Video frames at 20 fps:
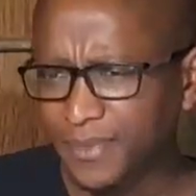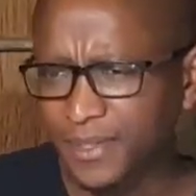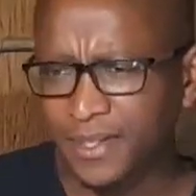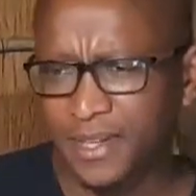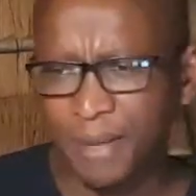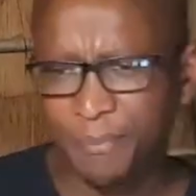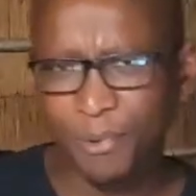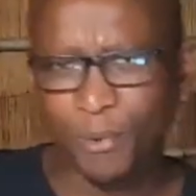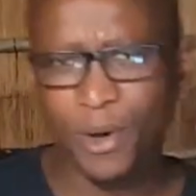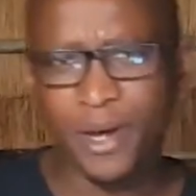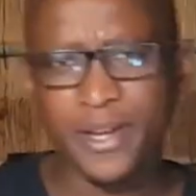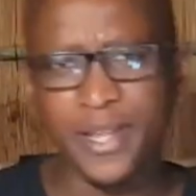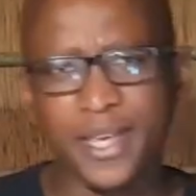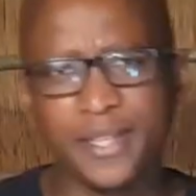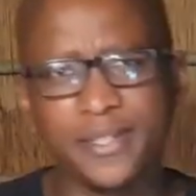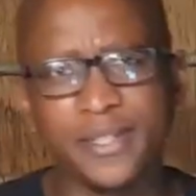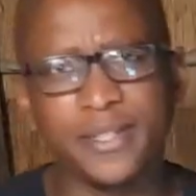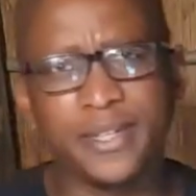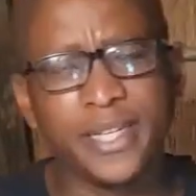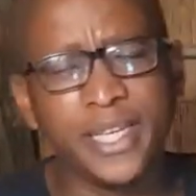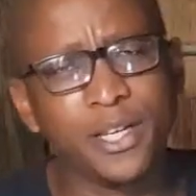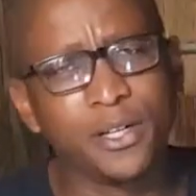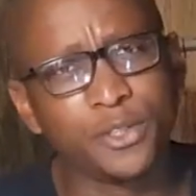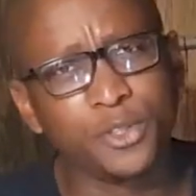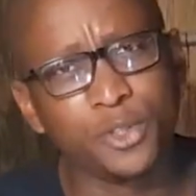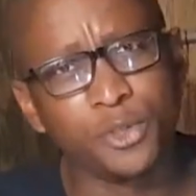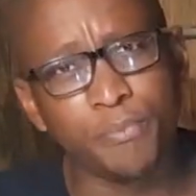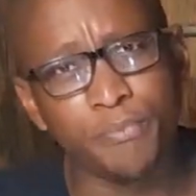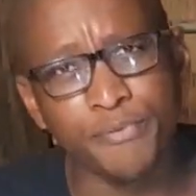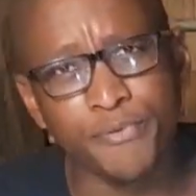Number one, is it legal
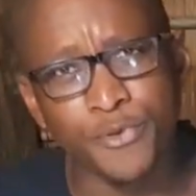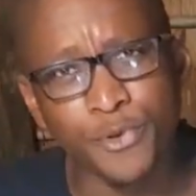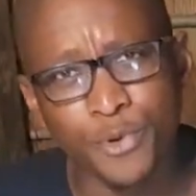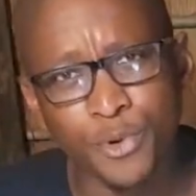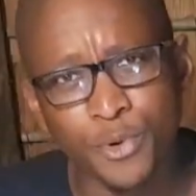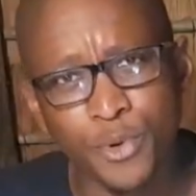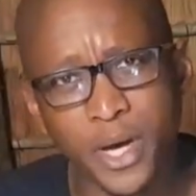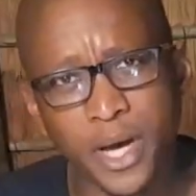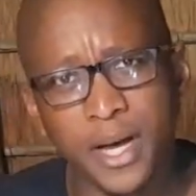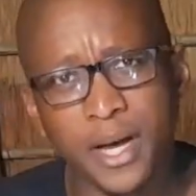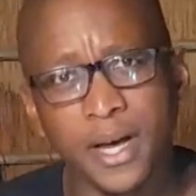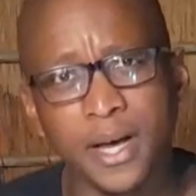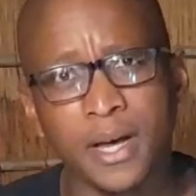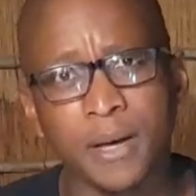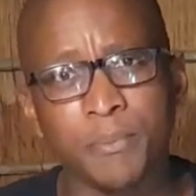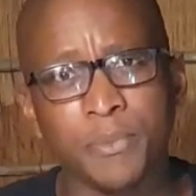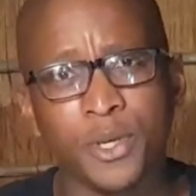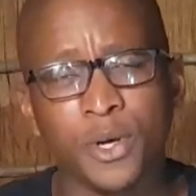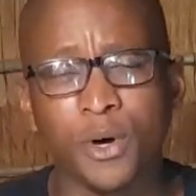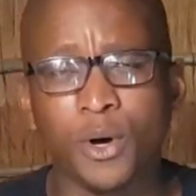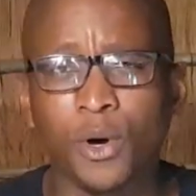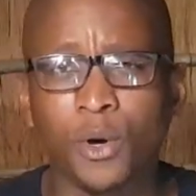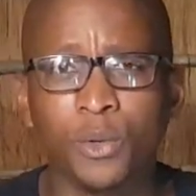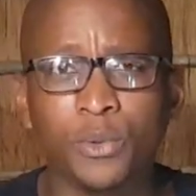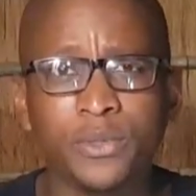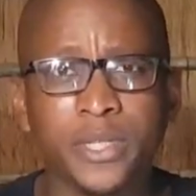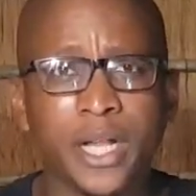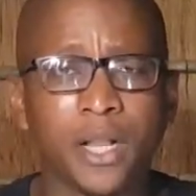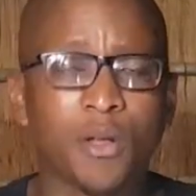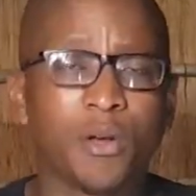to brew your
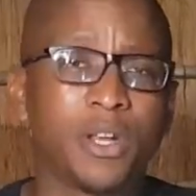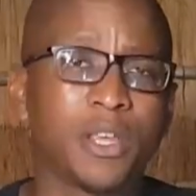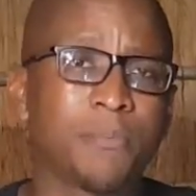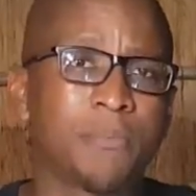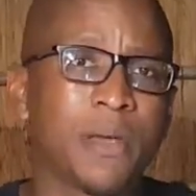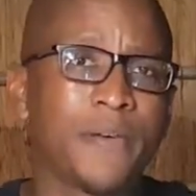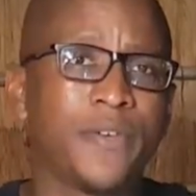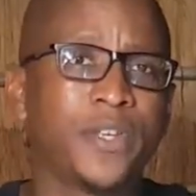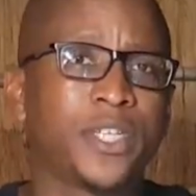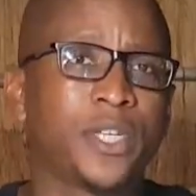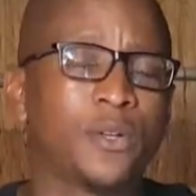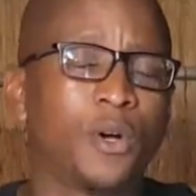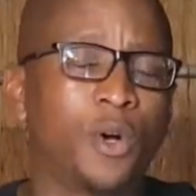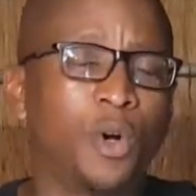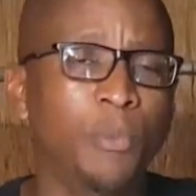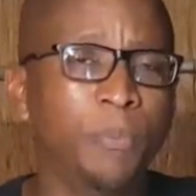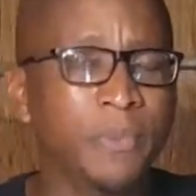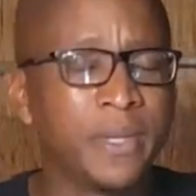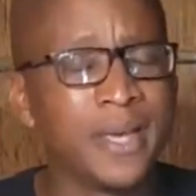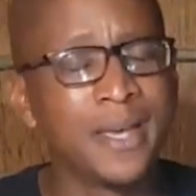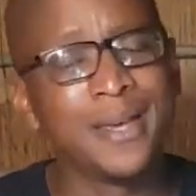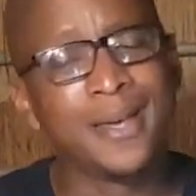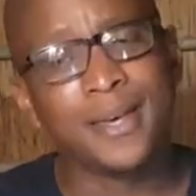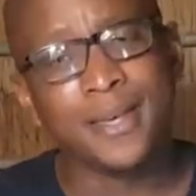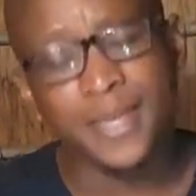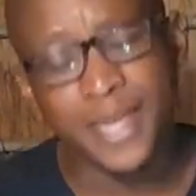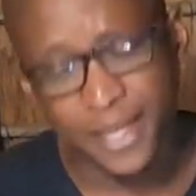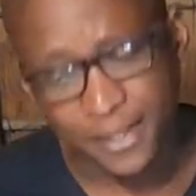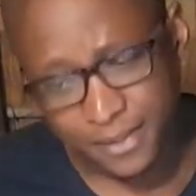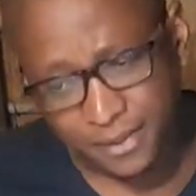own alcoholic beverage at home?
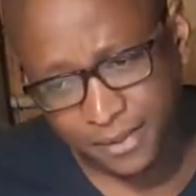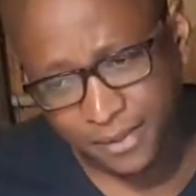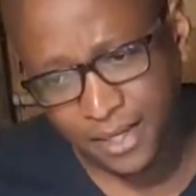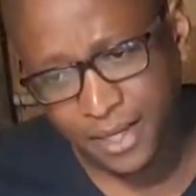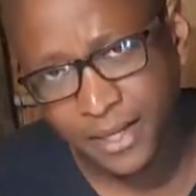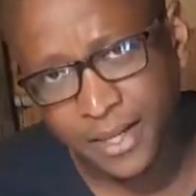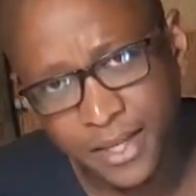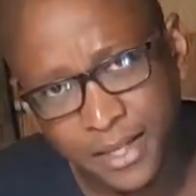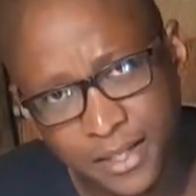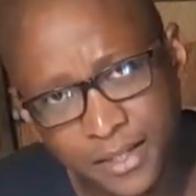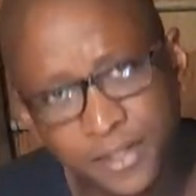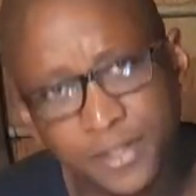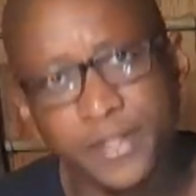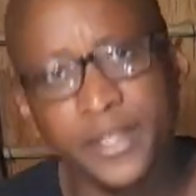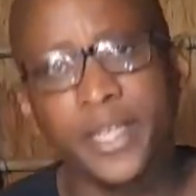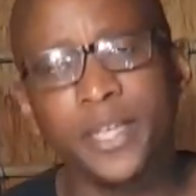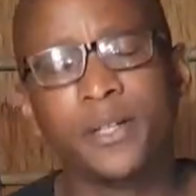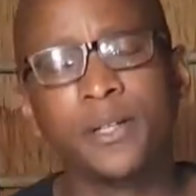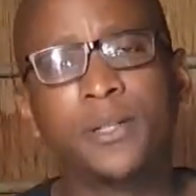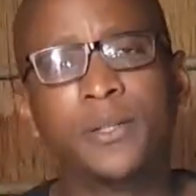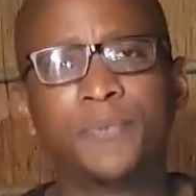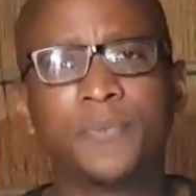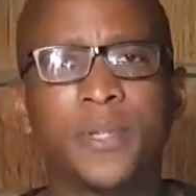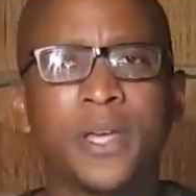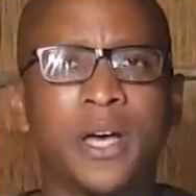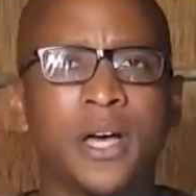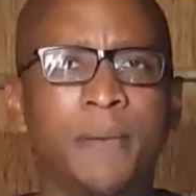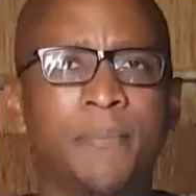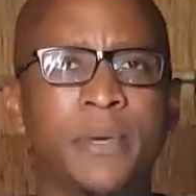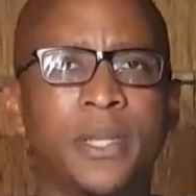Yes, it is legal.
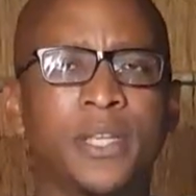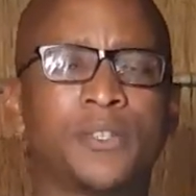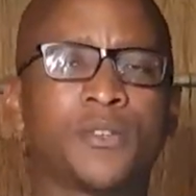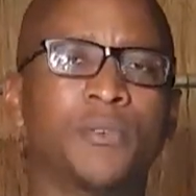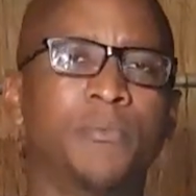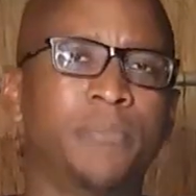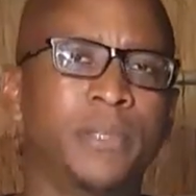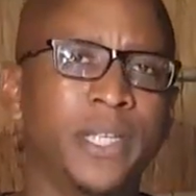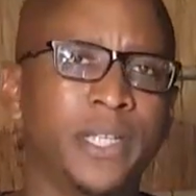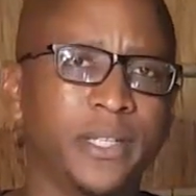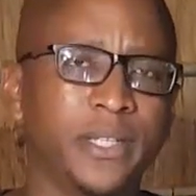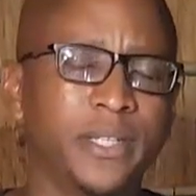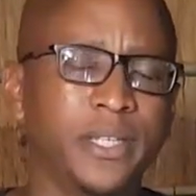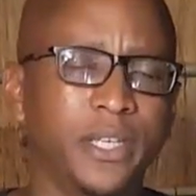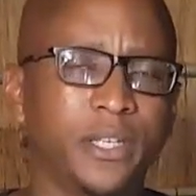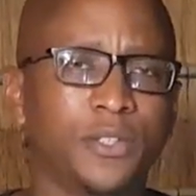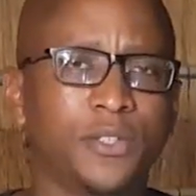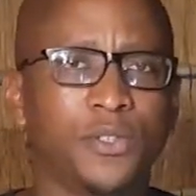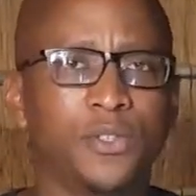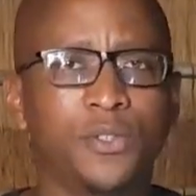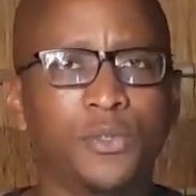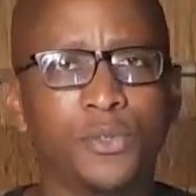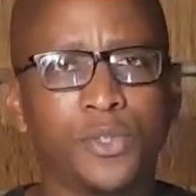It is completely legal to do